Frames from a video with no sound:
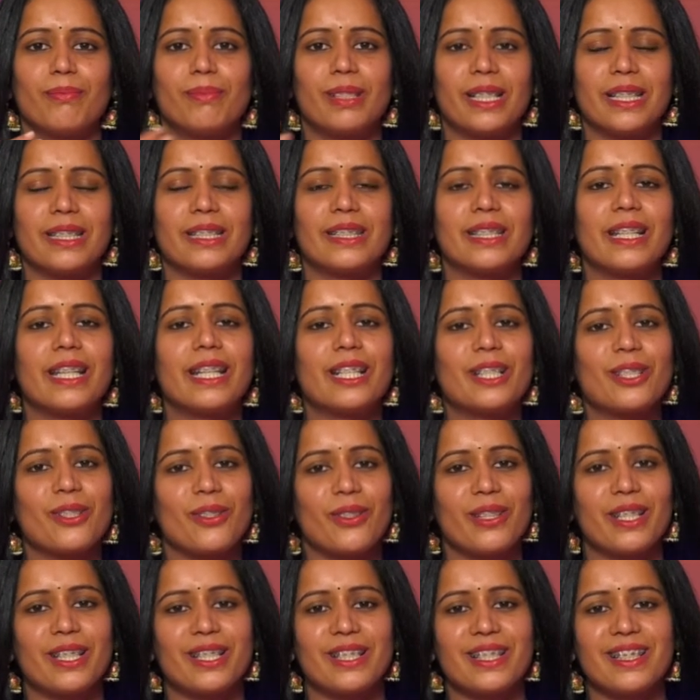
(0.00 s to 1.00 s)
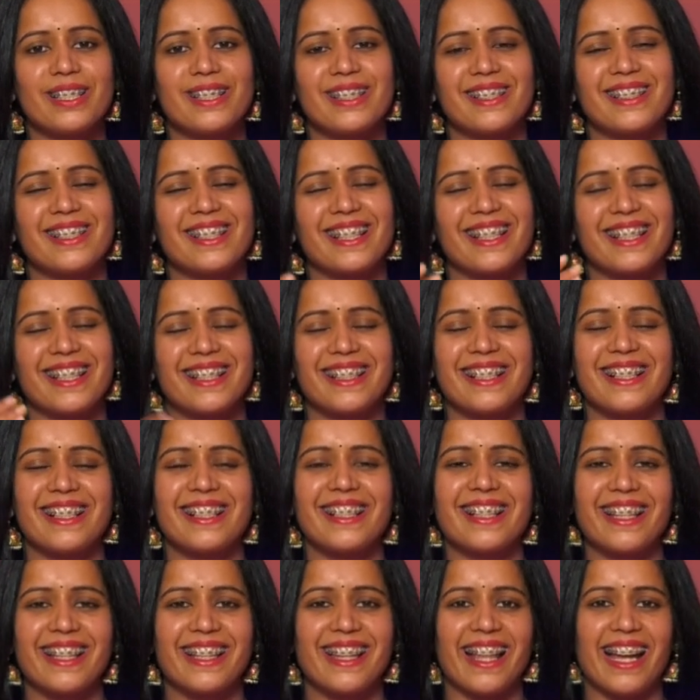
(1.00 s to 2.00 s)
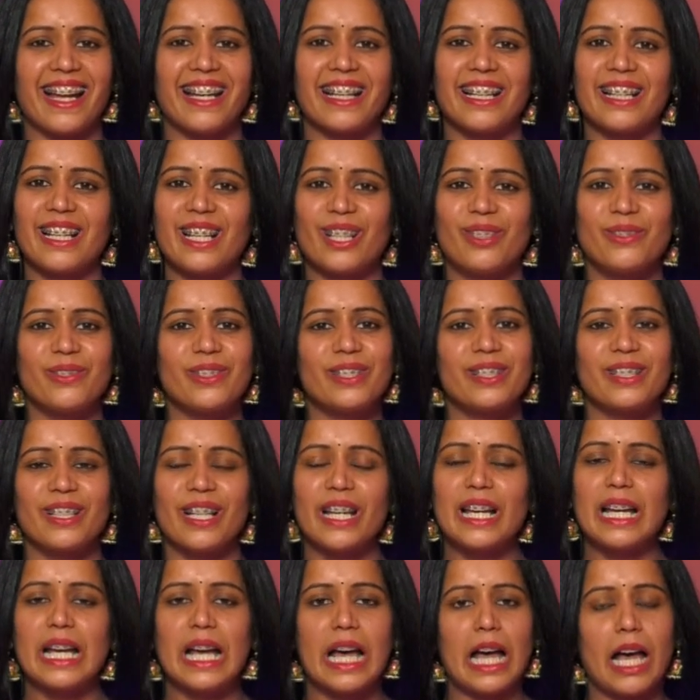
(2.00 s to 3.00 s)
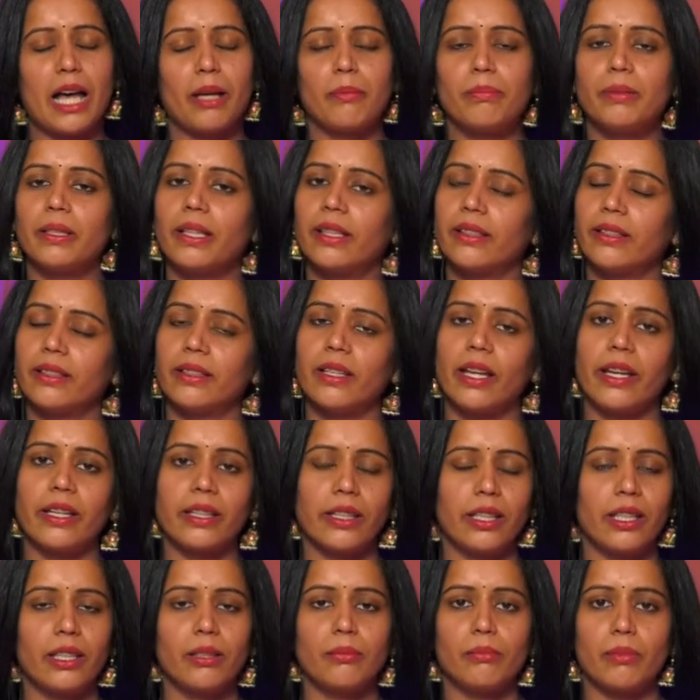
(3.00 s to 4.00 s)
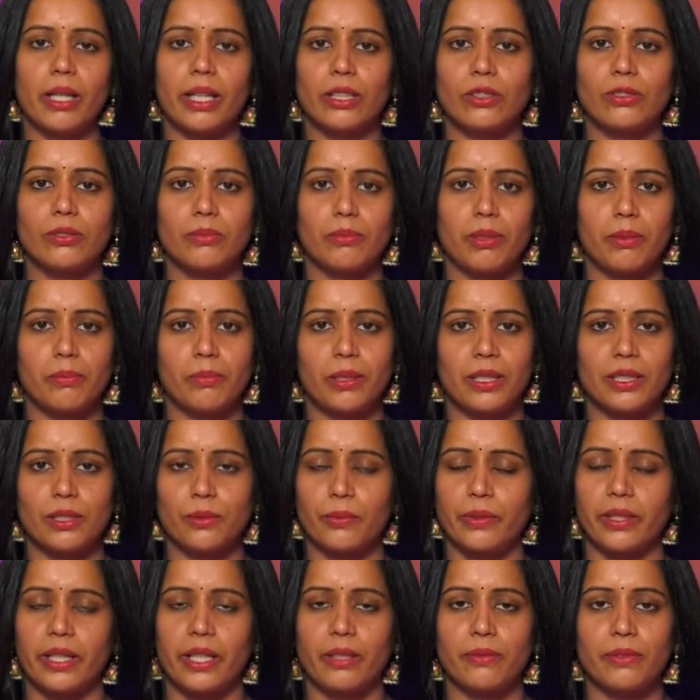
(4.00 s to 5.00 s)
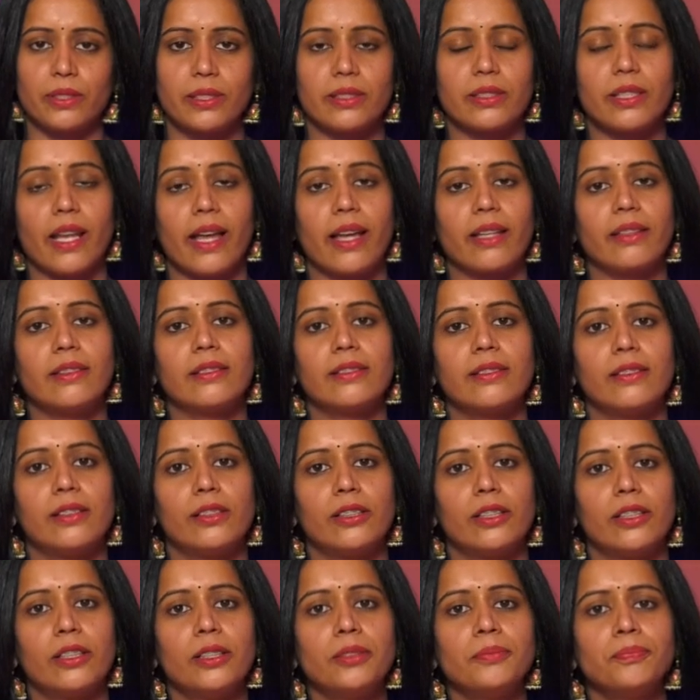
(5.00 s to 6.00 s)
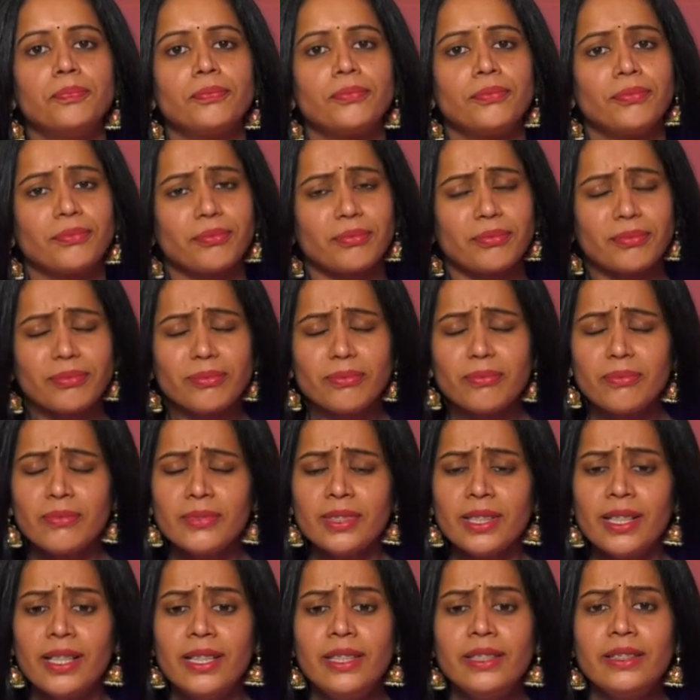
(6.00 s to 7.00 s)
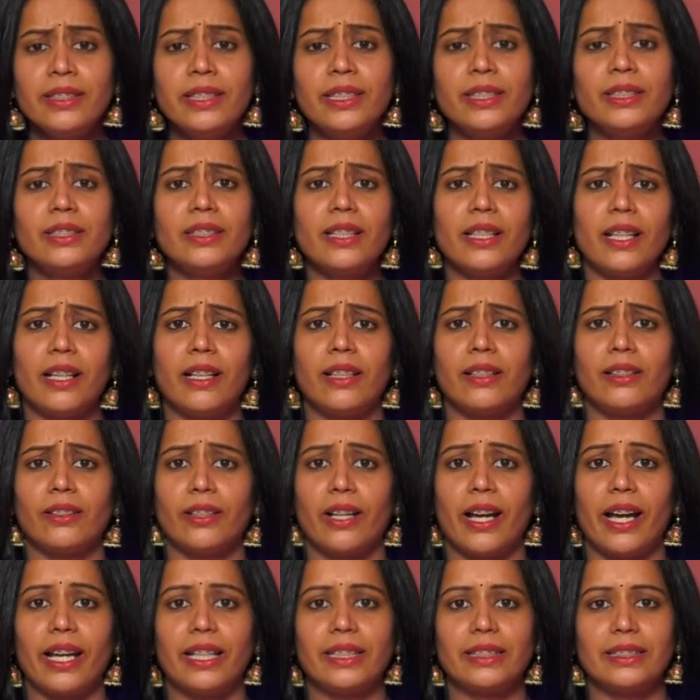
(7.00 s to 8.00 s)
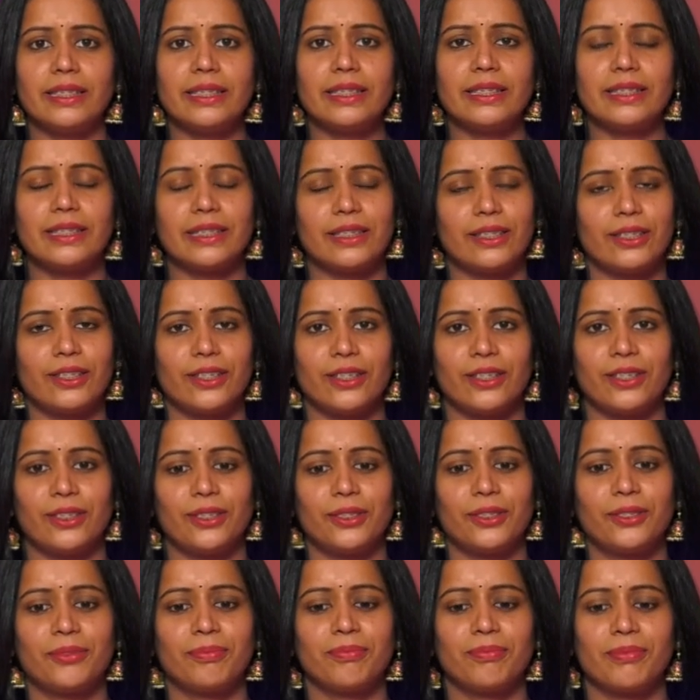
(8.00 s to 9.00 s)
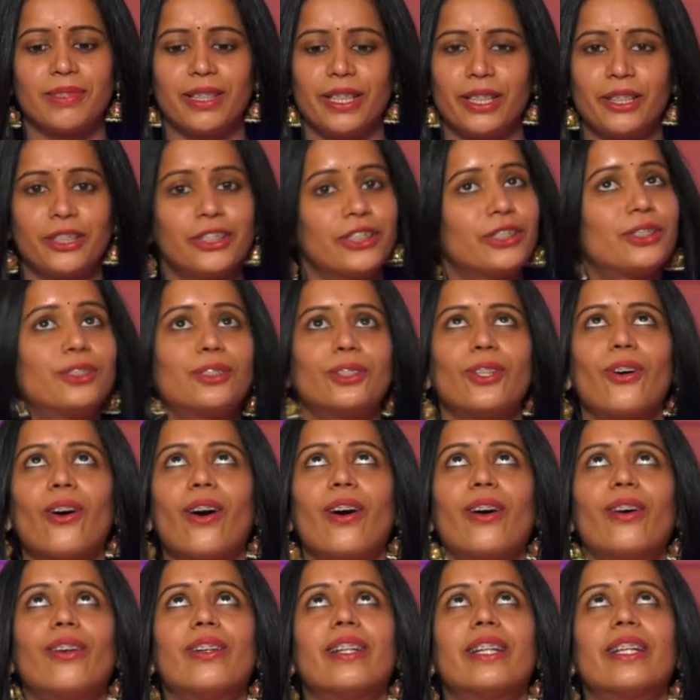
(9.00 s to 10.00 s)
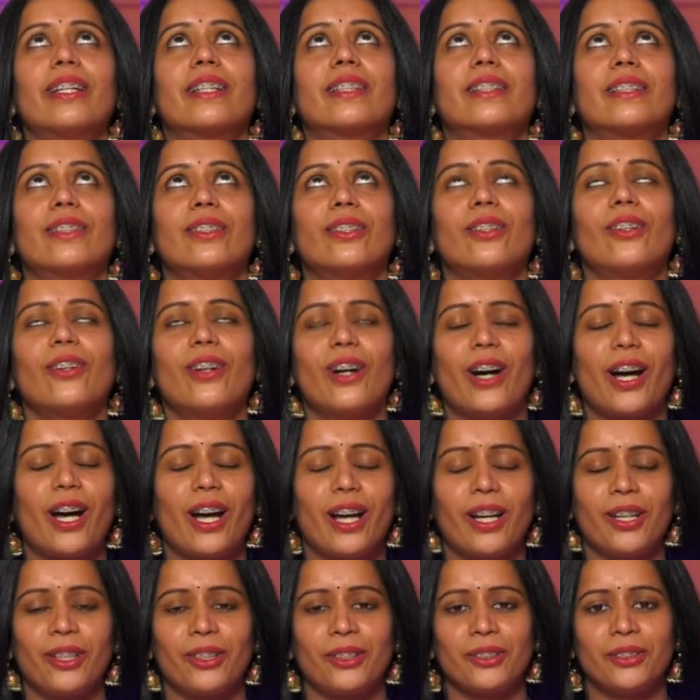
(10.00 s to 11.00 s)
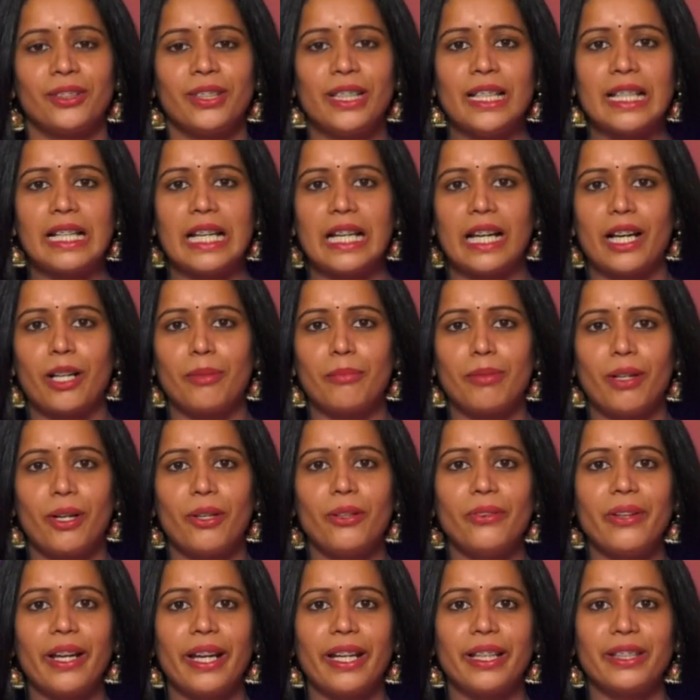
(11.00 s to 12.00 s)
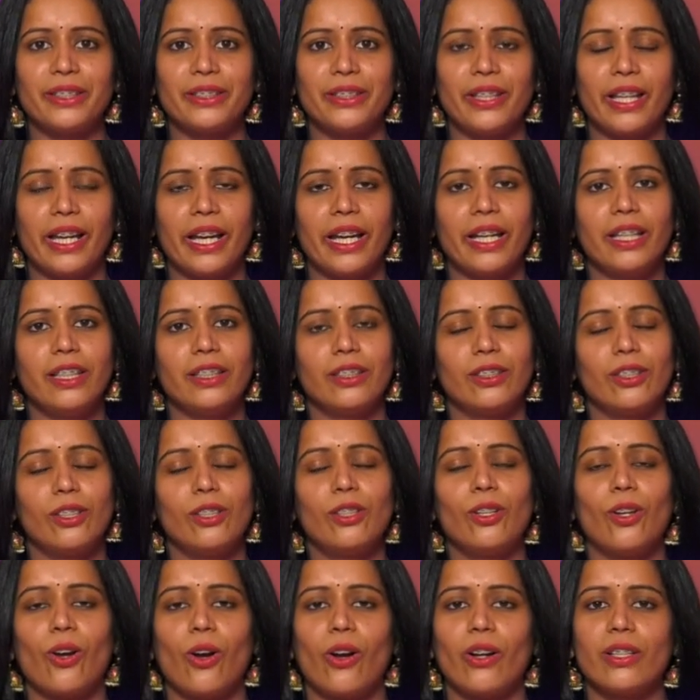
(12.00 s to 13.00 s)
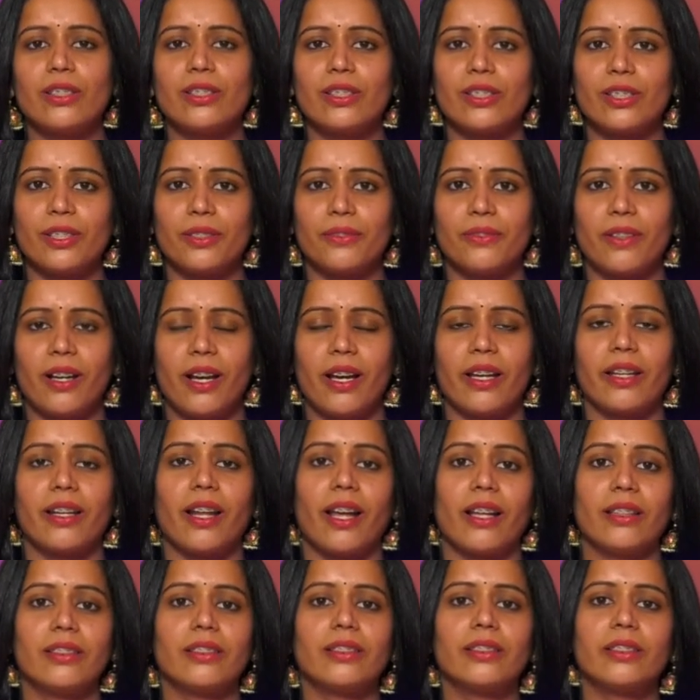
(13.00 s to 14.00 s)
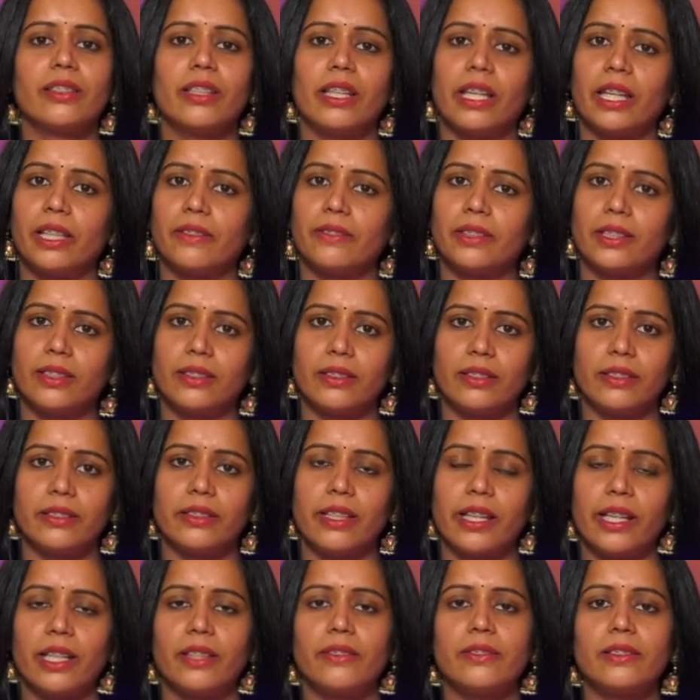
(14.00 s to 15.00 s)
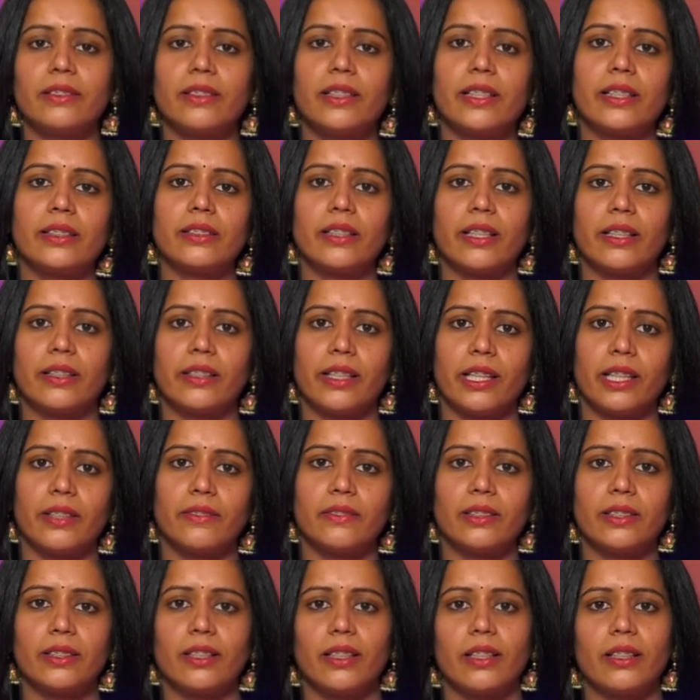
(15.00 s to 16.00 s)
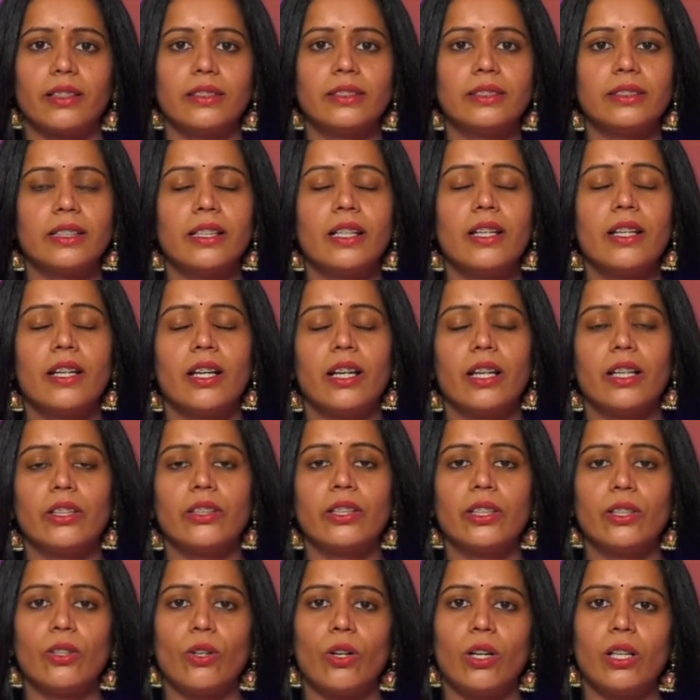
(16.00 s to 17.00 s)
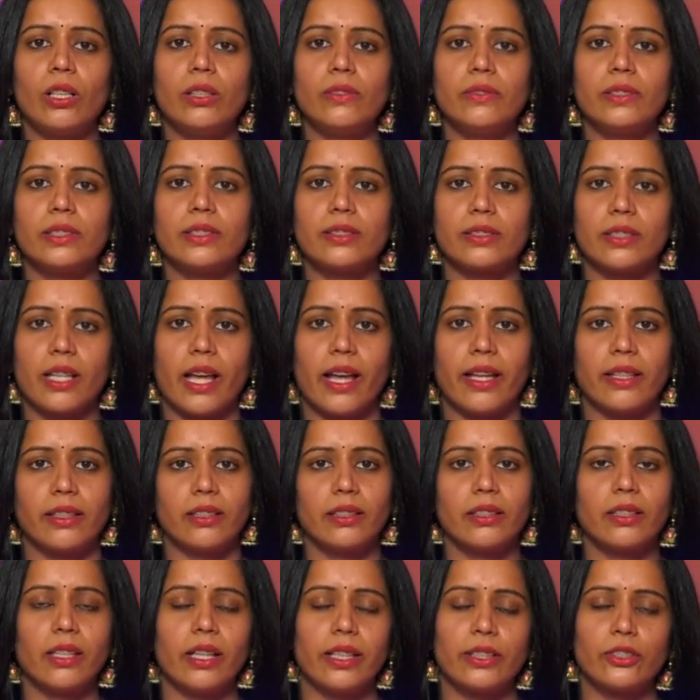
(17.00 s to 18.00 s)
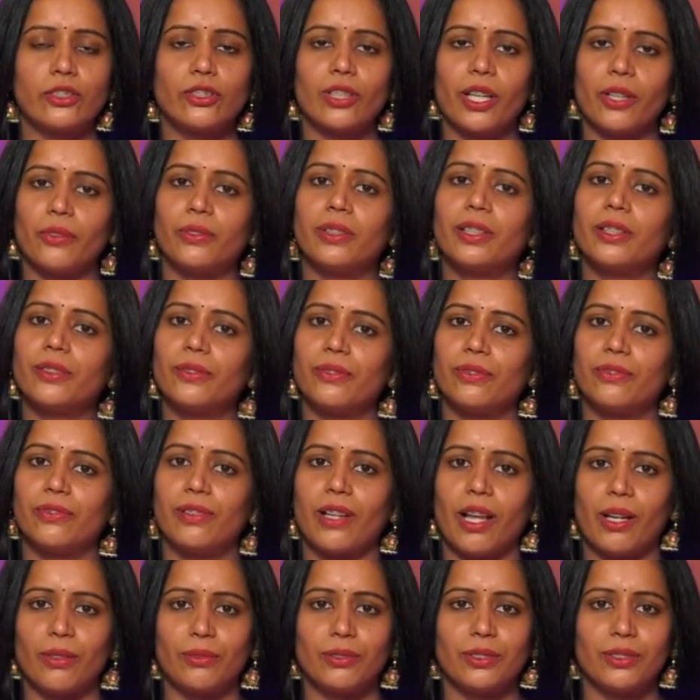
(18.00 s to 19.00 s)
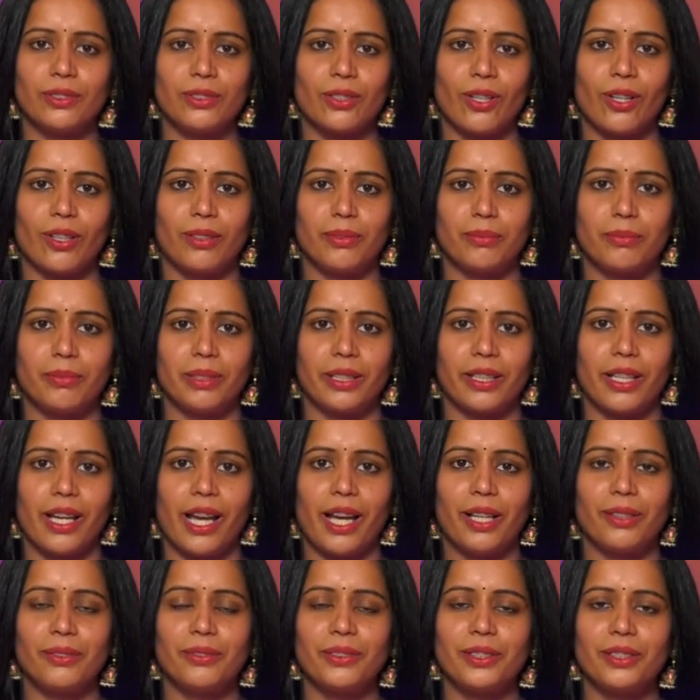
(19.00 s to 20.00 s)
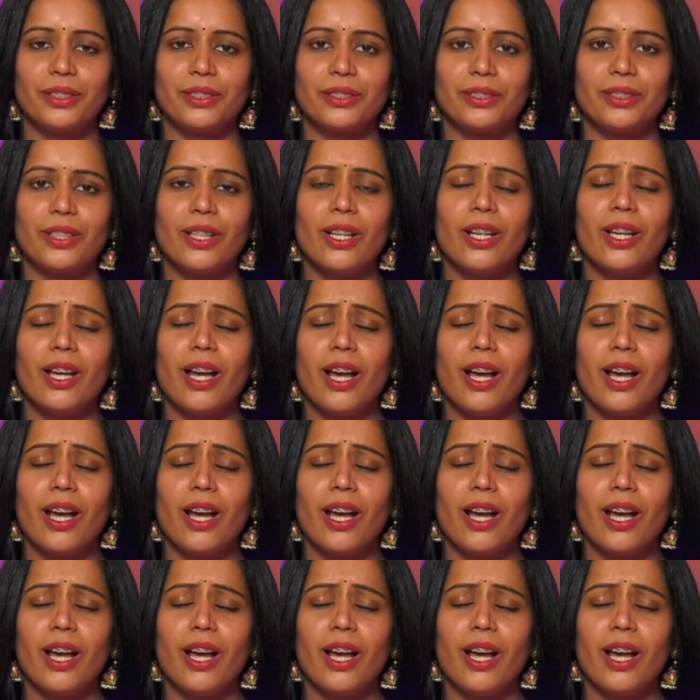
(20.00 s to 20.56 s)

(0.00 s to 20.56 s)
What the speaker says: blessing. So he just did like that, and I was happy. And then I came back to my place where I was standing earlier, and then I just saw, like, you know, above, and there Lord Shiva and other Devagan and Devatas, they all were standing and showering flowers on me. I was